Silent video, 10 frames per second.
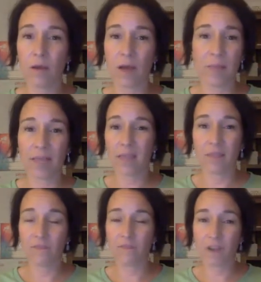I'm like in
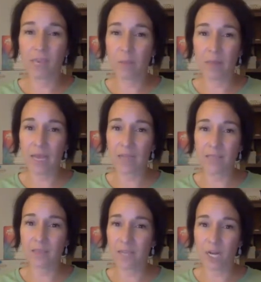the funky place.
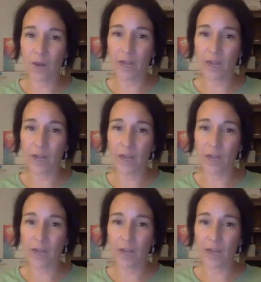You know,